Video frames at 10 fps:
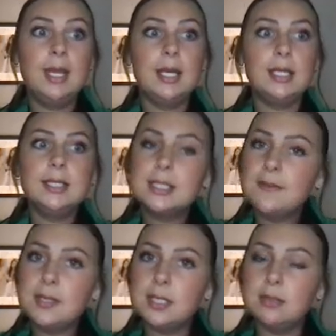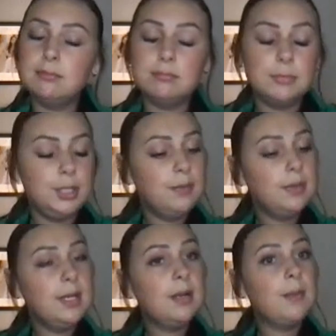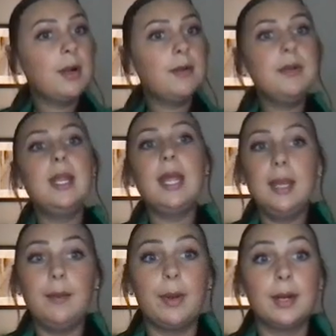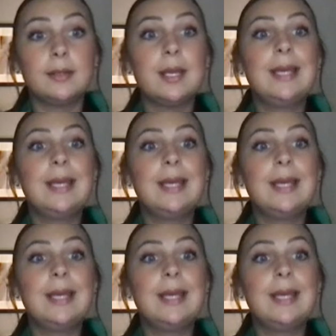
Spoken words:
And let's face it, you can get a margarita anywhere.